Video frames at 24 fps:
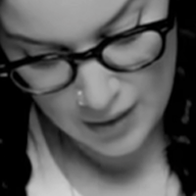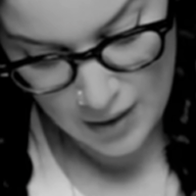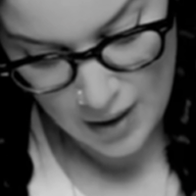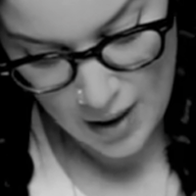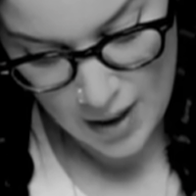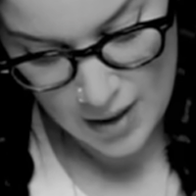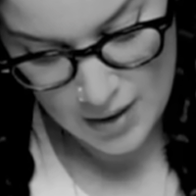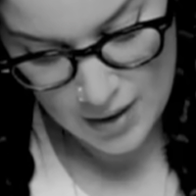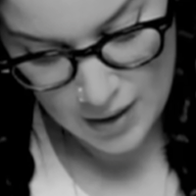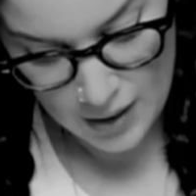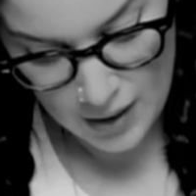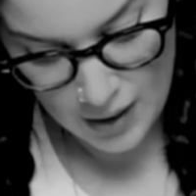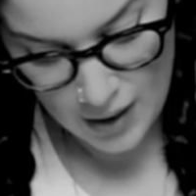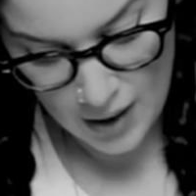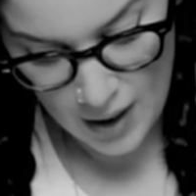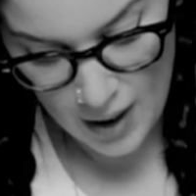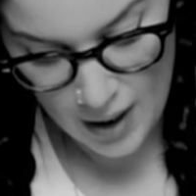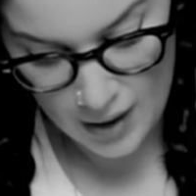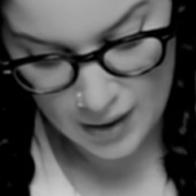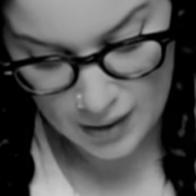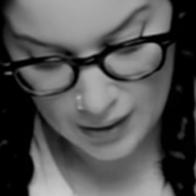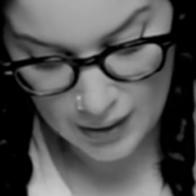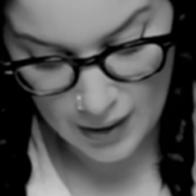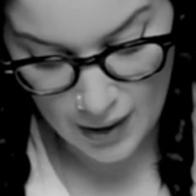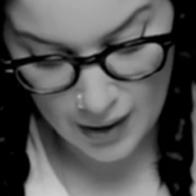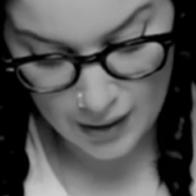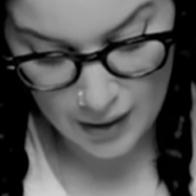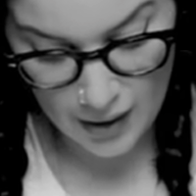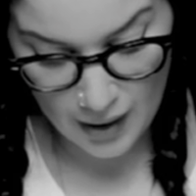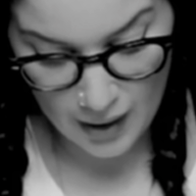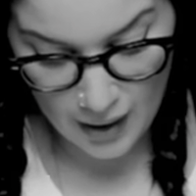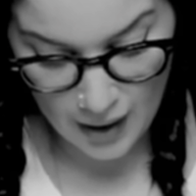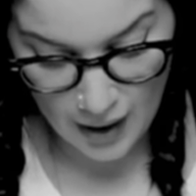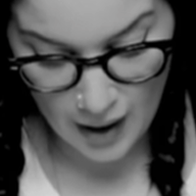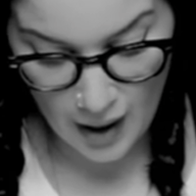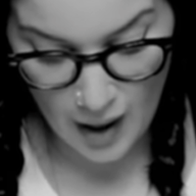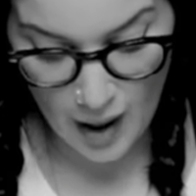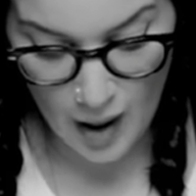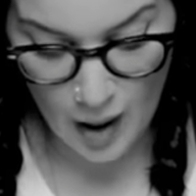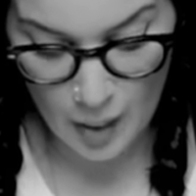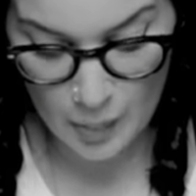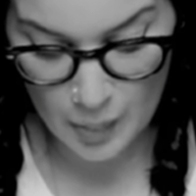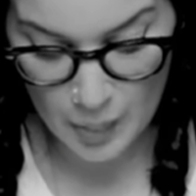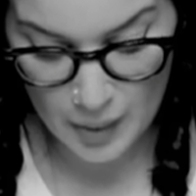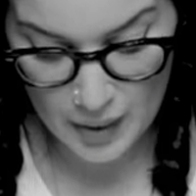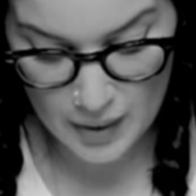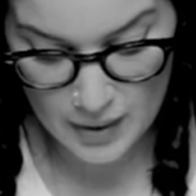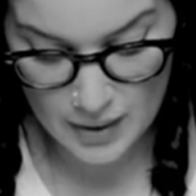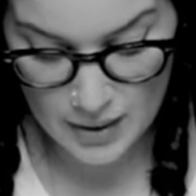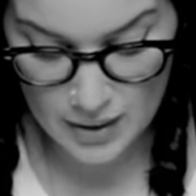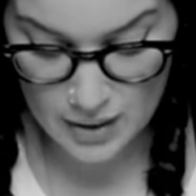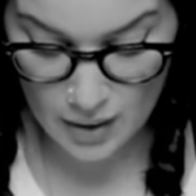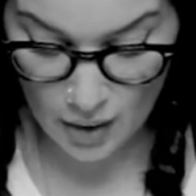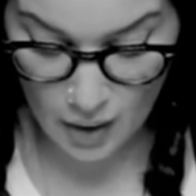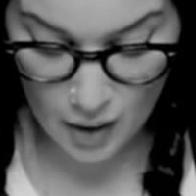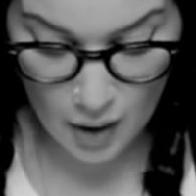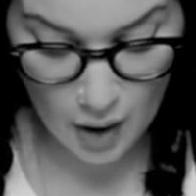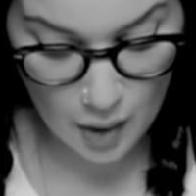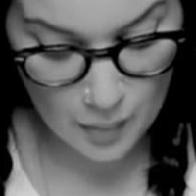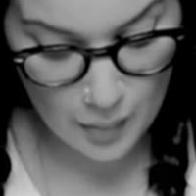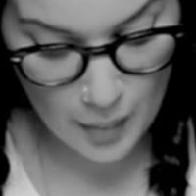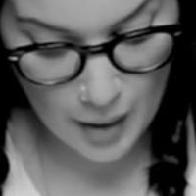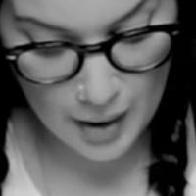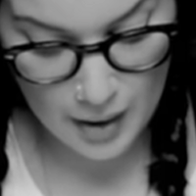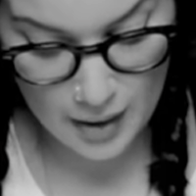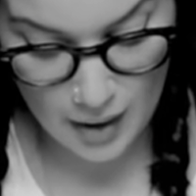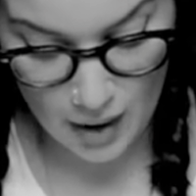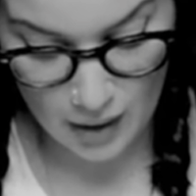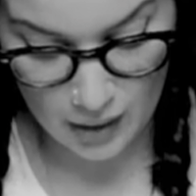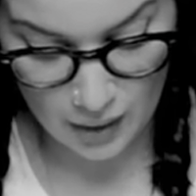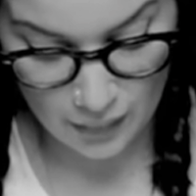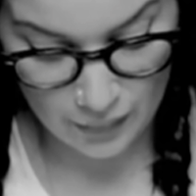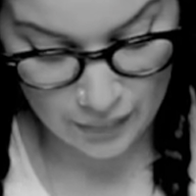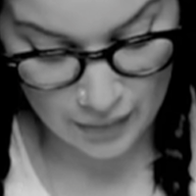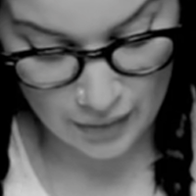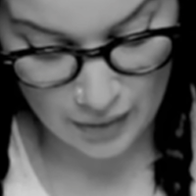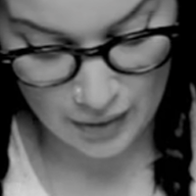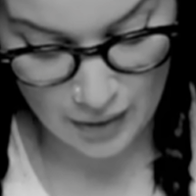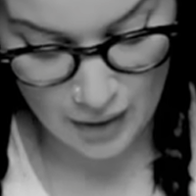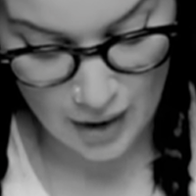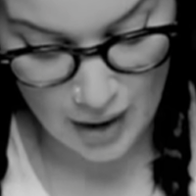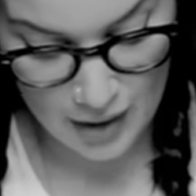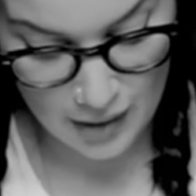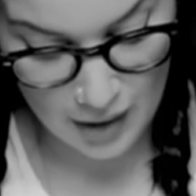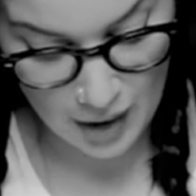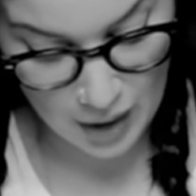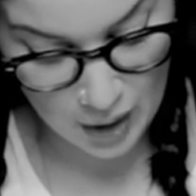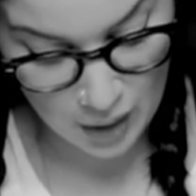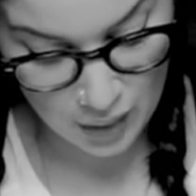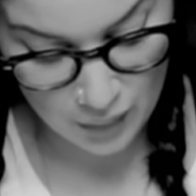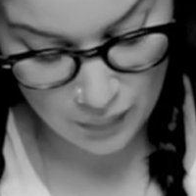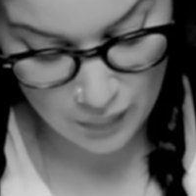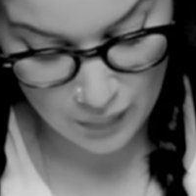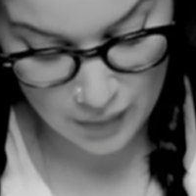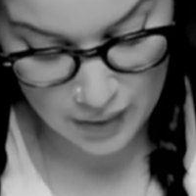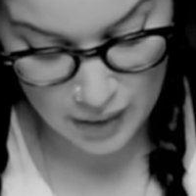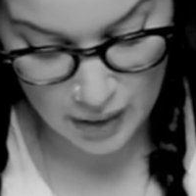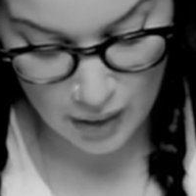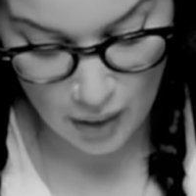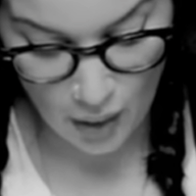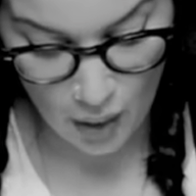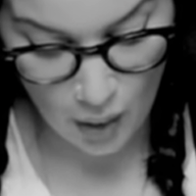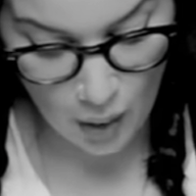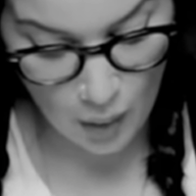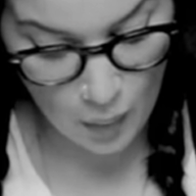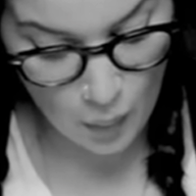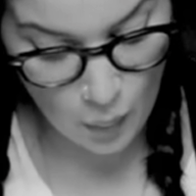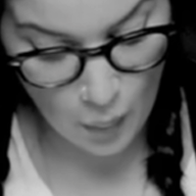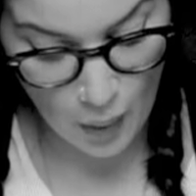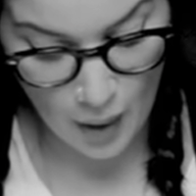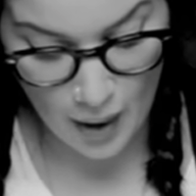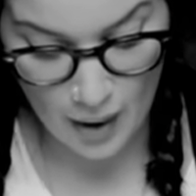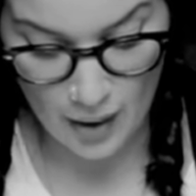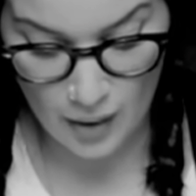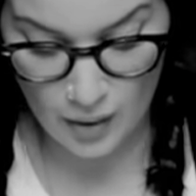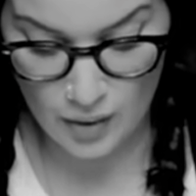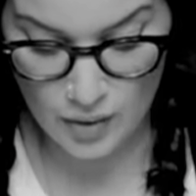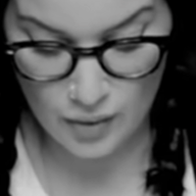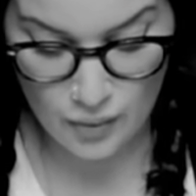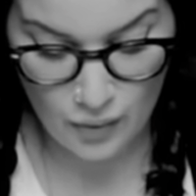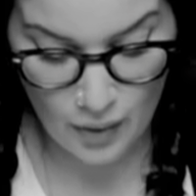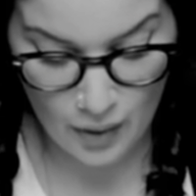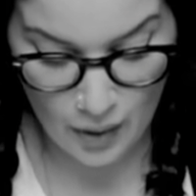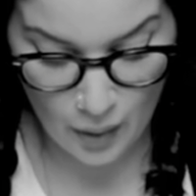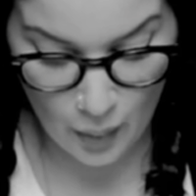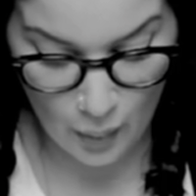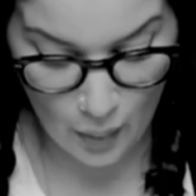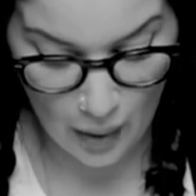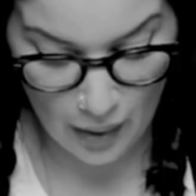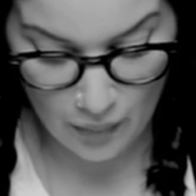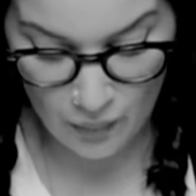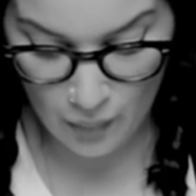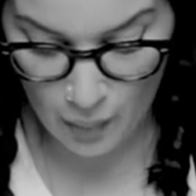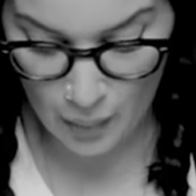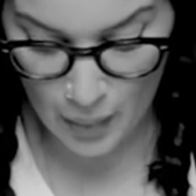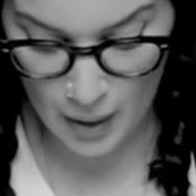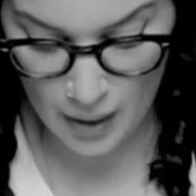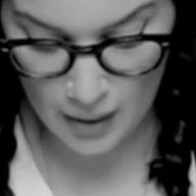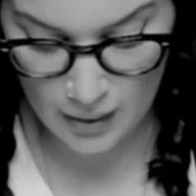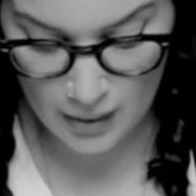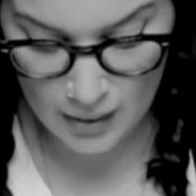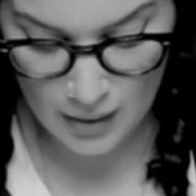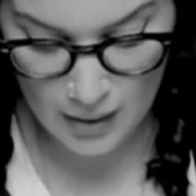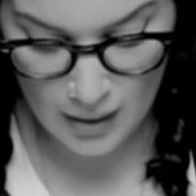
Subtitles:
And then I had a cap stuck on my Gulliver, and I could vidi all wires running away from it.